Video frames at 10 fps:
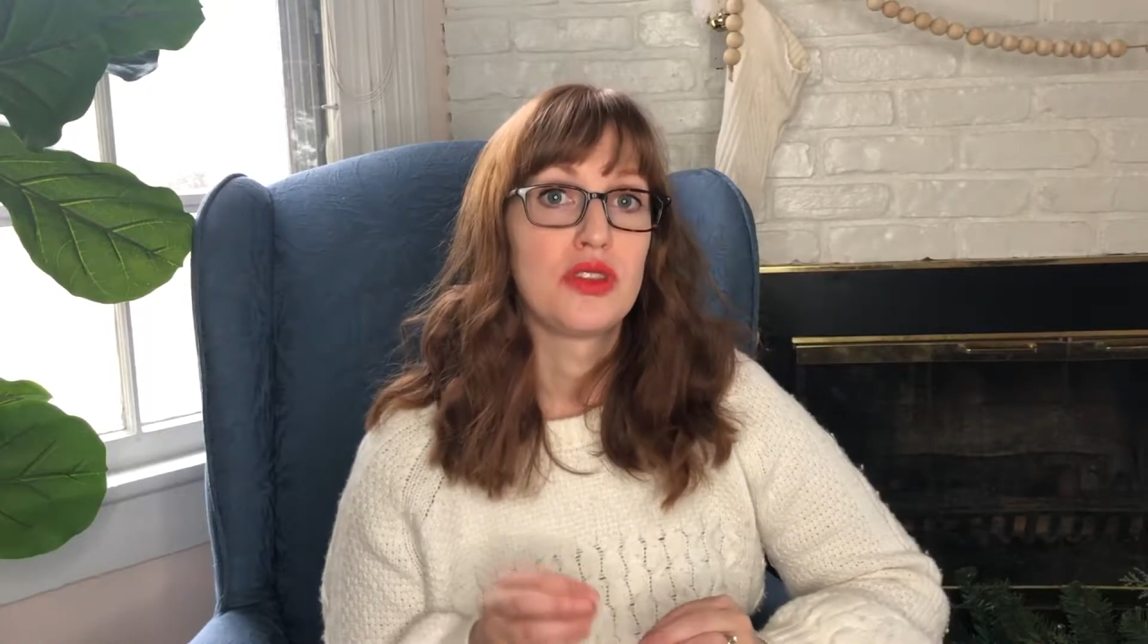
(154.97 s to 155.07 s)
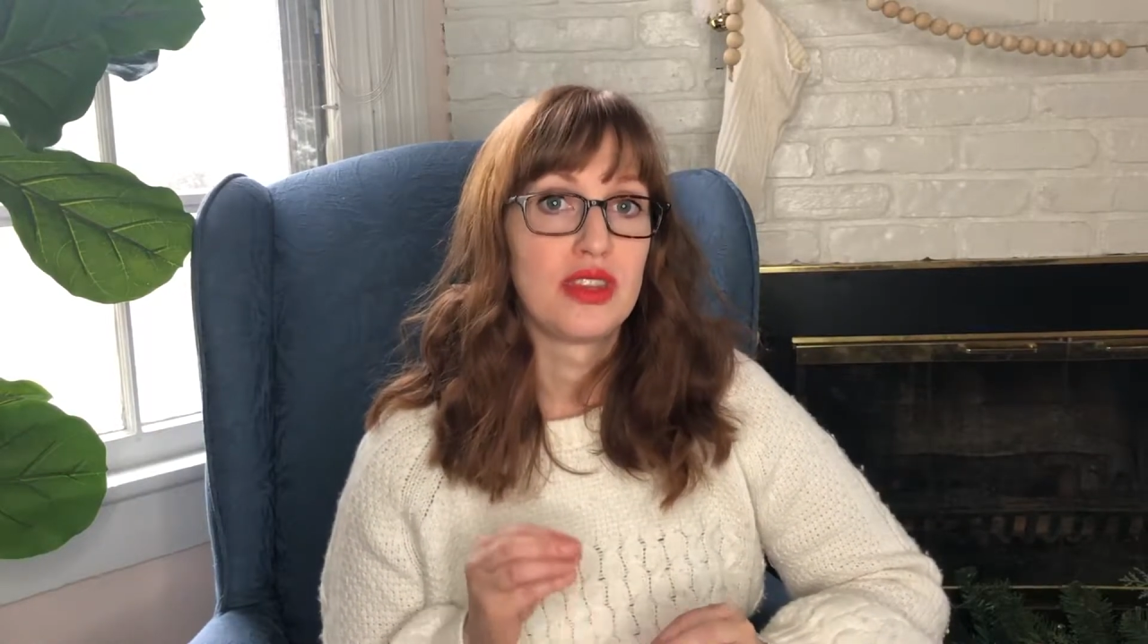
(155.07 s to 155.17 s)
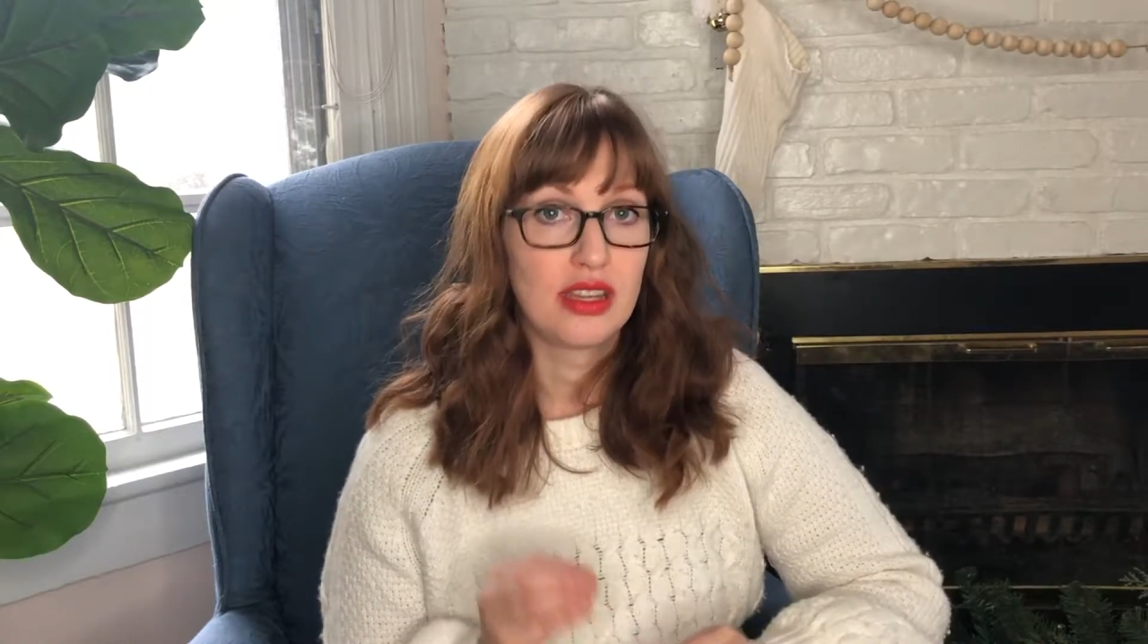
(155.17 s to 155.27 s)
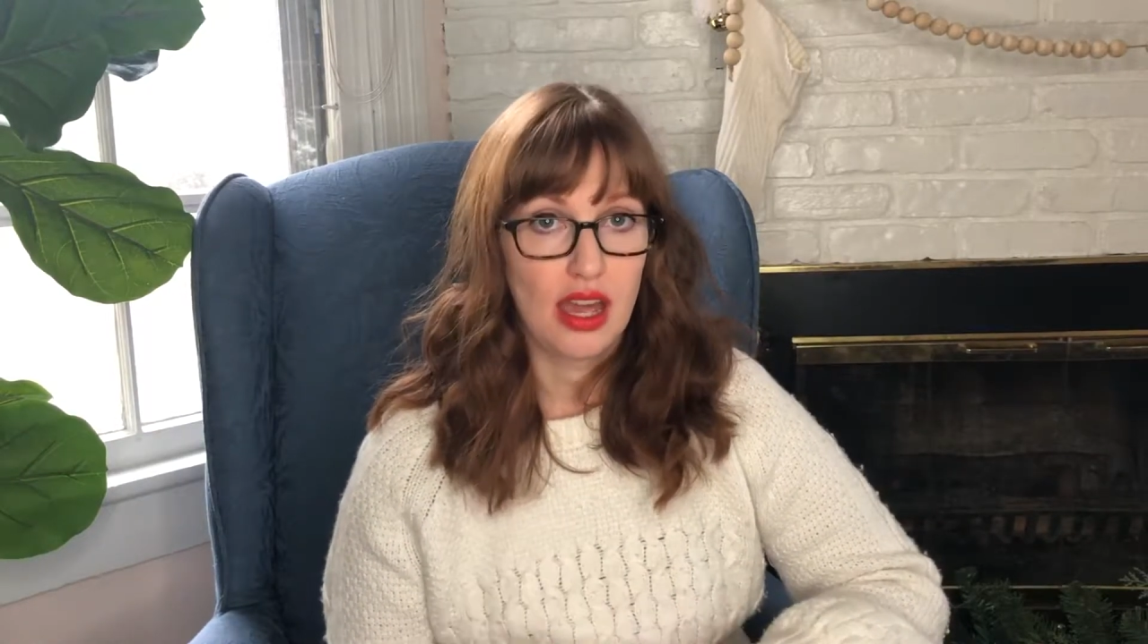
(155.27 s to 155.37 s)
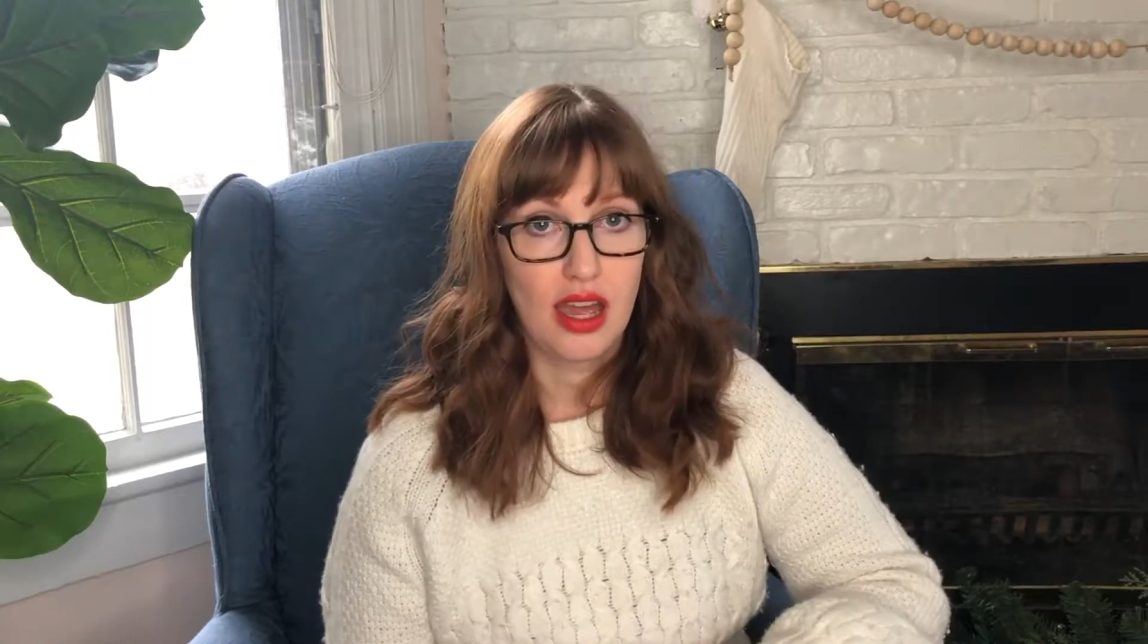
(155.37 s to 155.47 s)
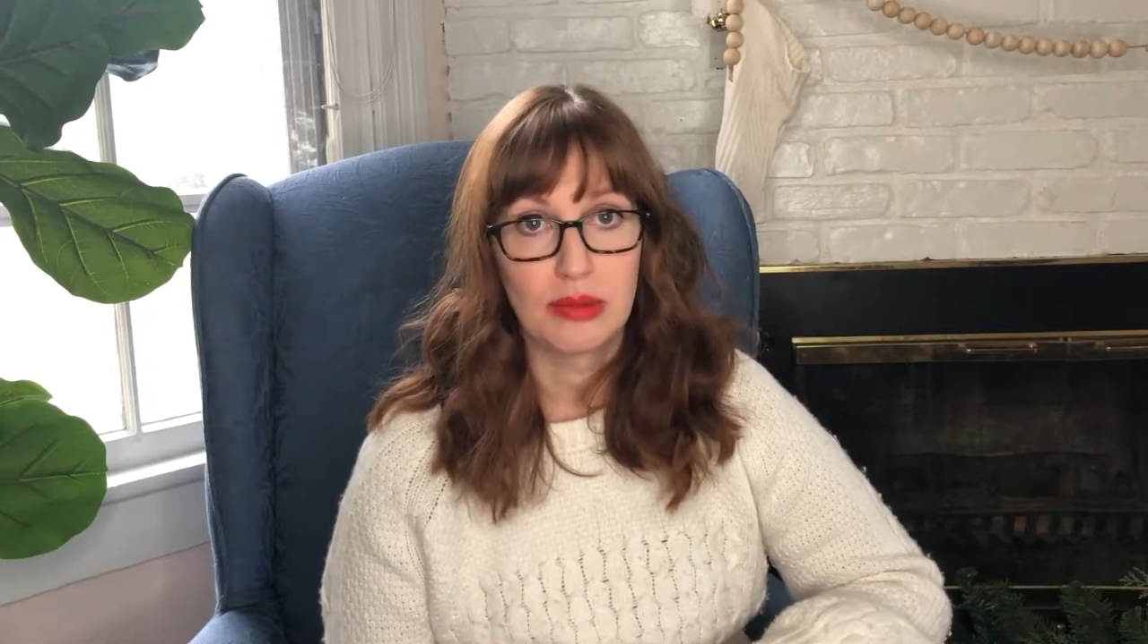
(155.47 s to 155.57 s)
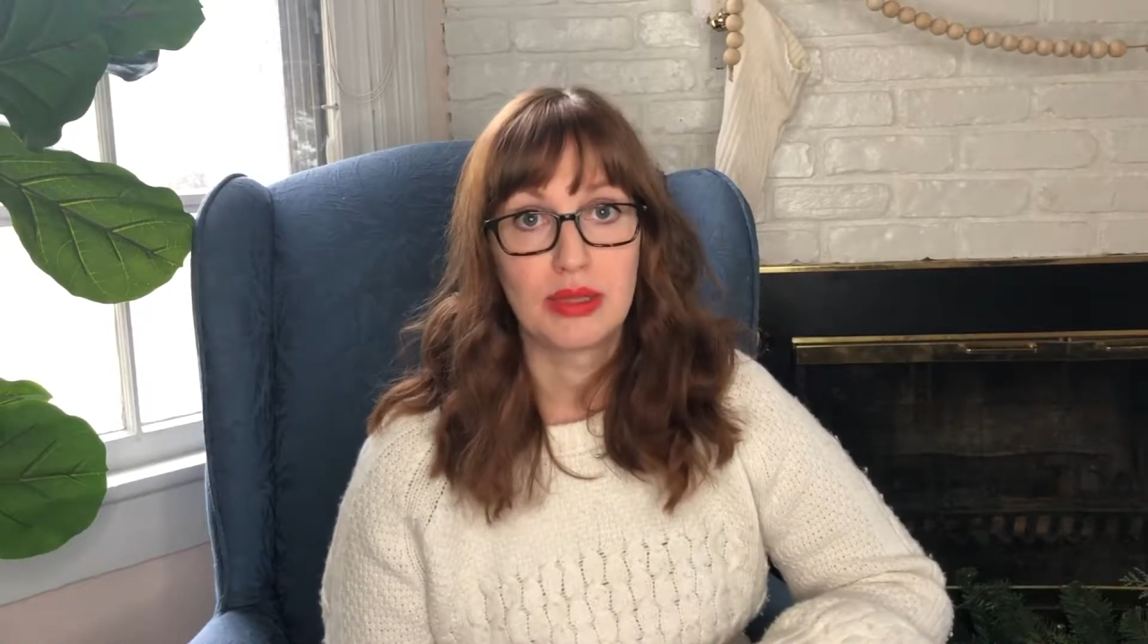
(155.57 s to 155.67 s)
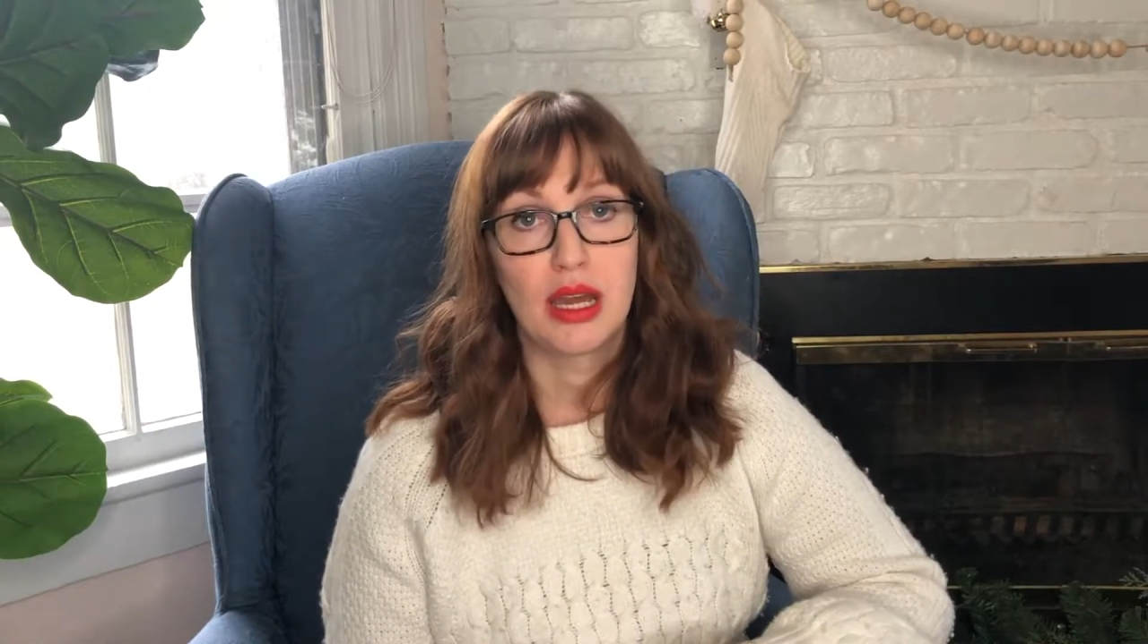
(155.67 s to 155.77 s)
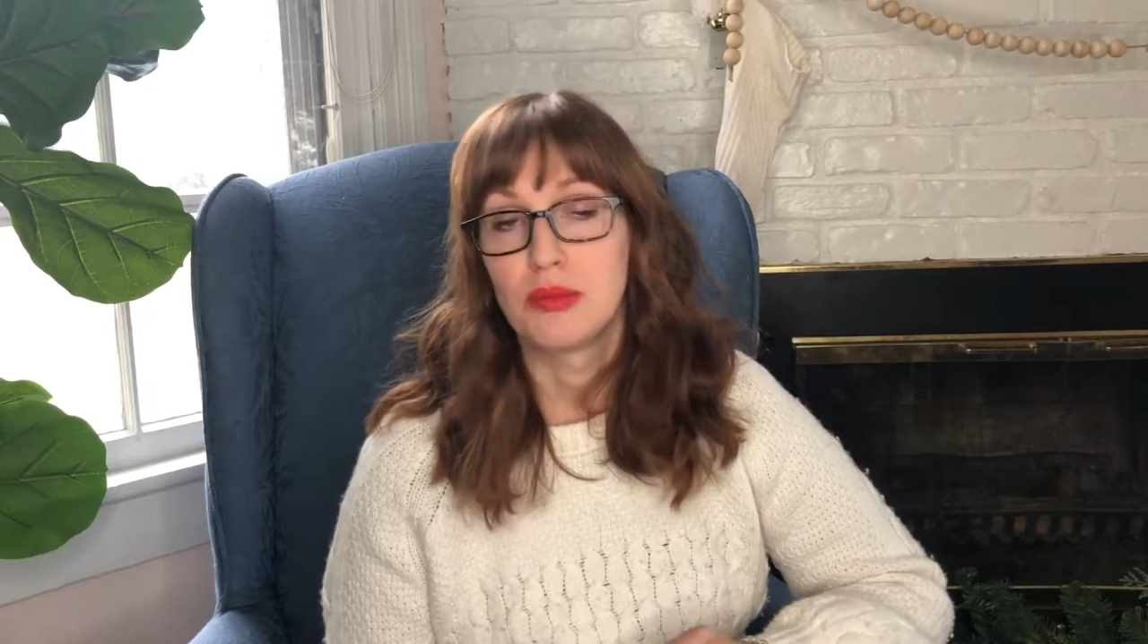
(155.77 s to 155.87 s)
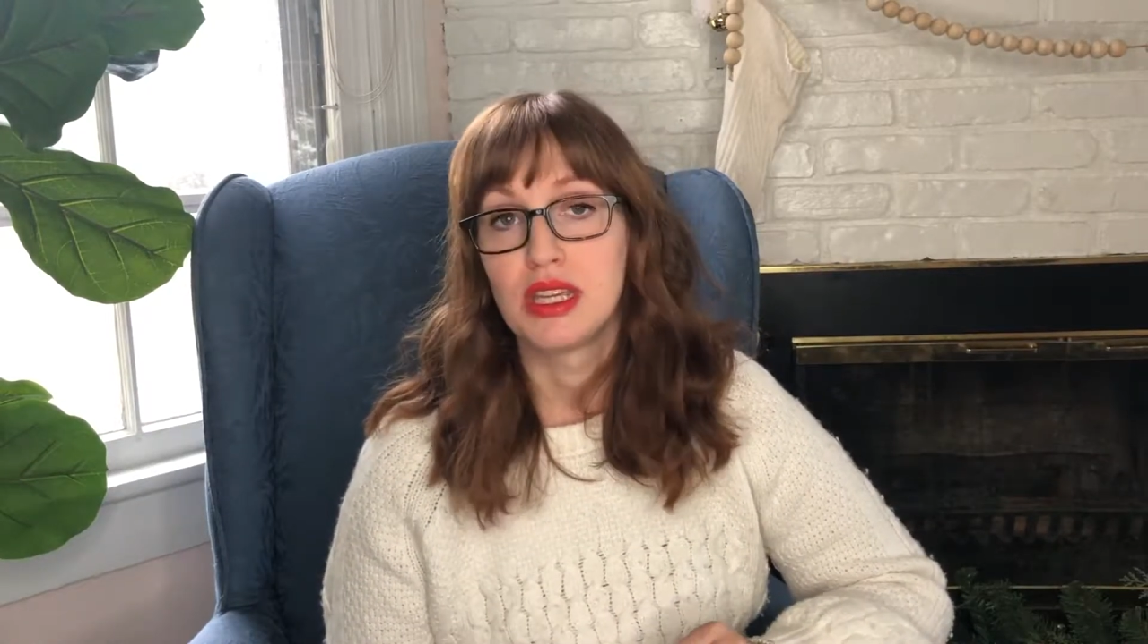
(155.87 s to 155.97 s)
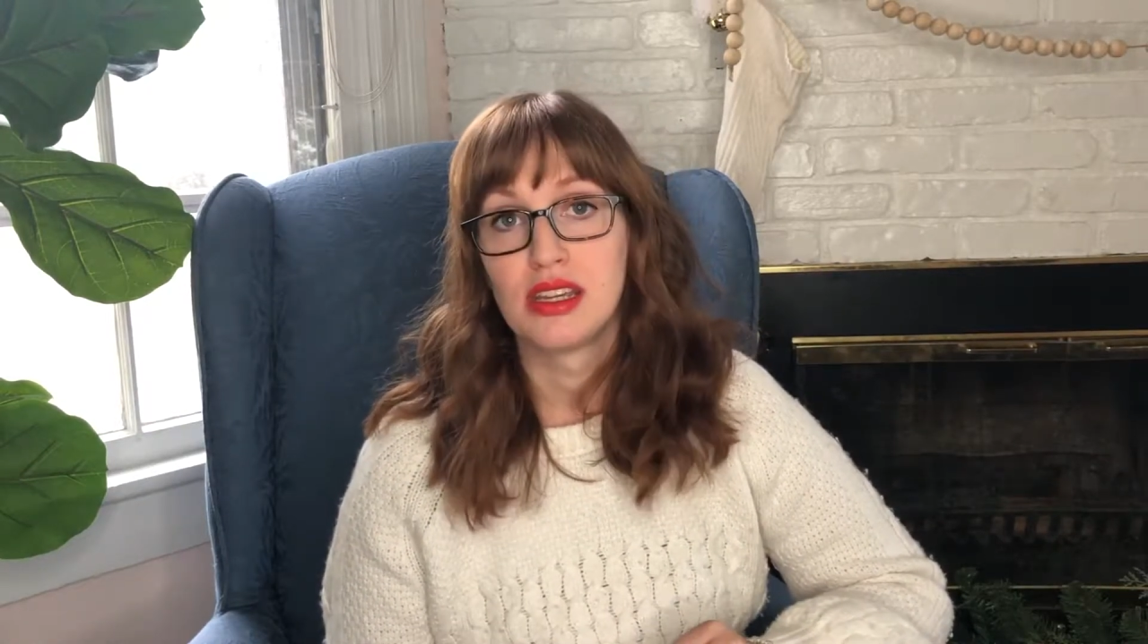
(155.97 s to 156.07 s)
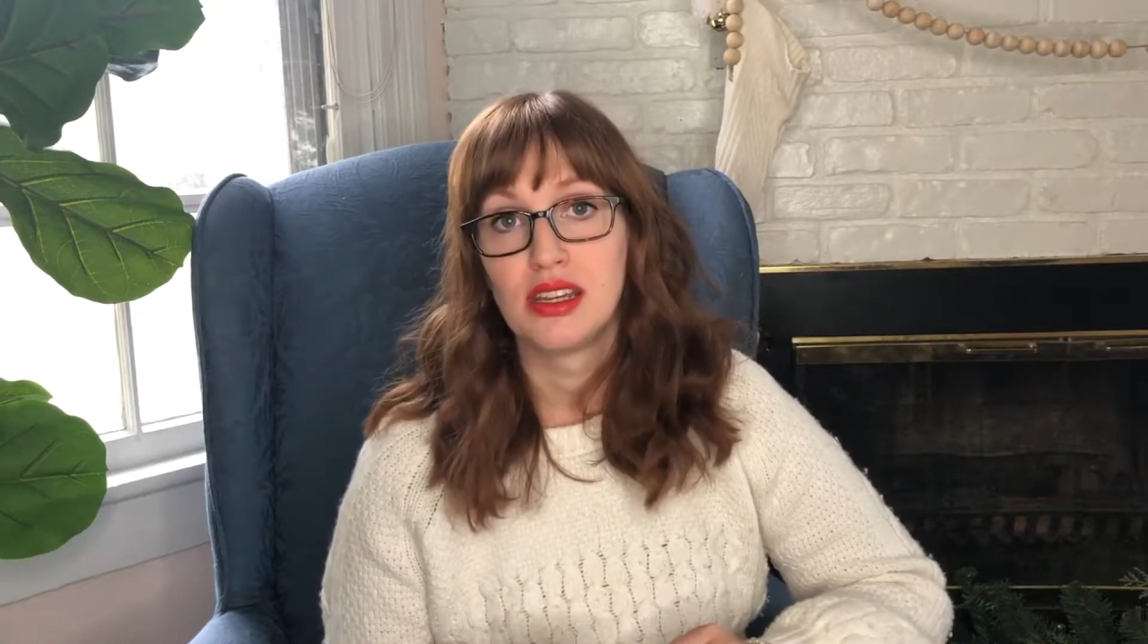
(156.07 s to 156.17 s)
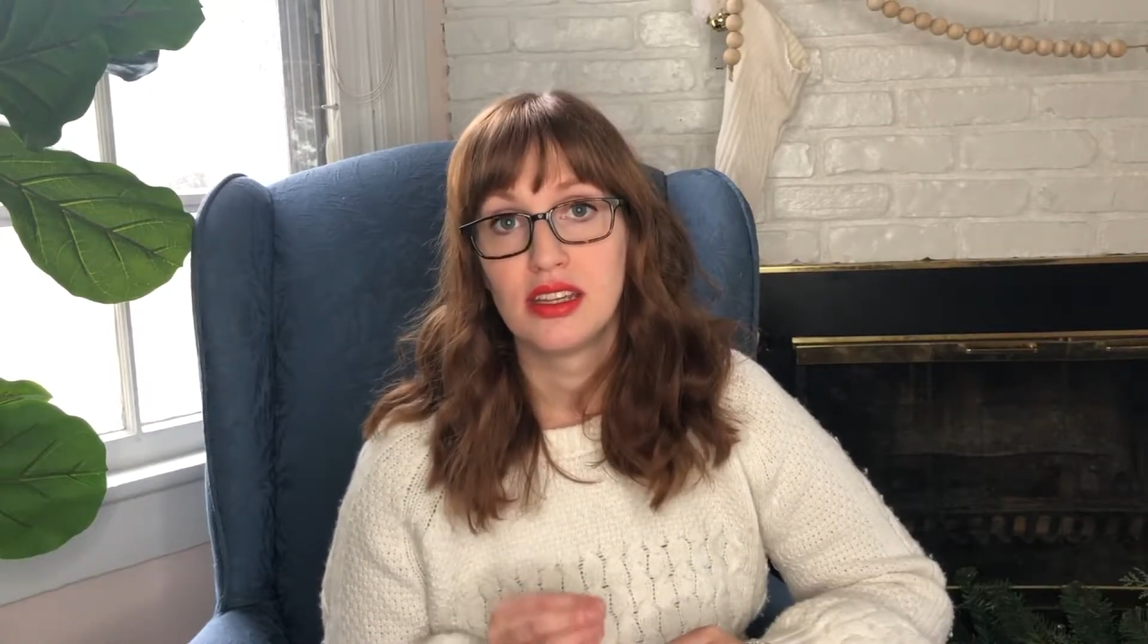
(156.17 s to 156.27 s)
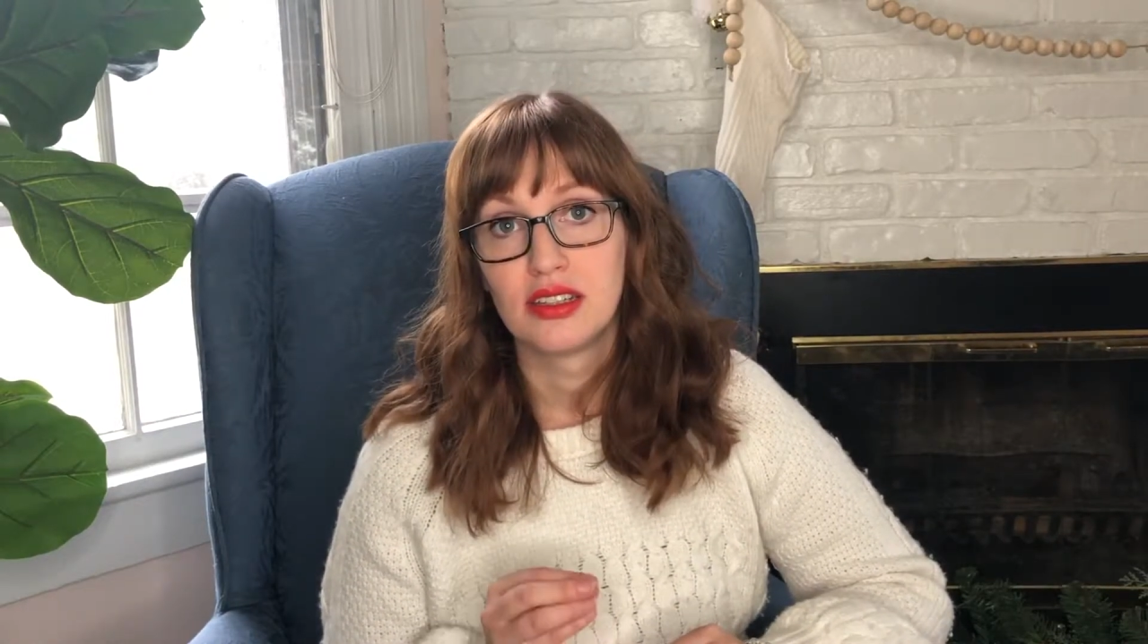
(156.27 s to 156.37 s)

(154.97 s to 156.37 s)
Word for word: the upcoming